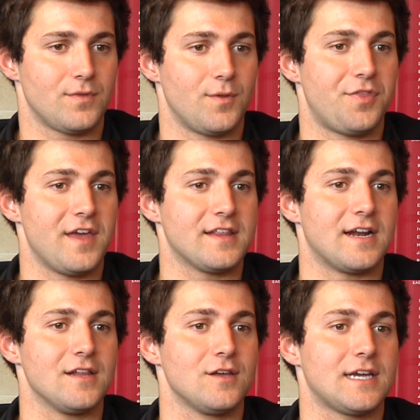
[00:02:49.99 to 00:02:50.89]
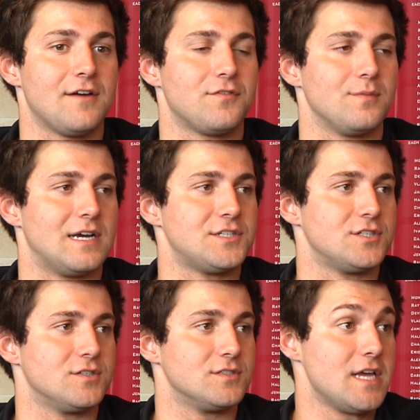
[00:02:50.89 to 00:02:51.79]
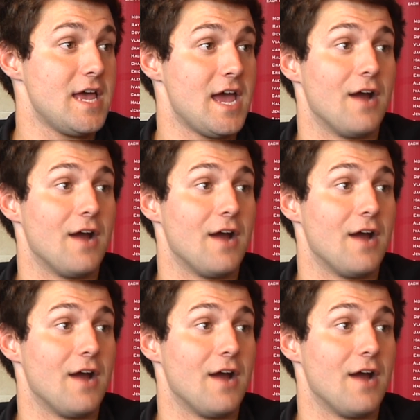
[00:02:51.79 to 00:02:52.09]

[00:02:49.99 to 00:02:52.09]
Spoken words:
the thing that I look at from last year is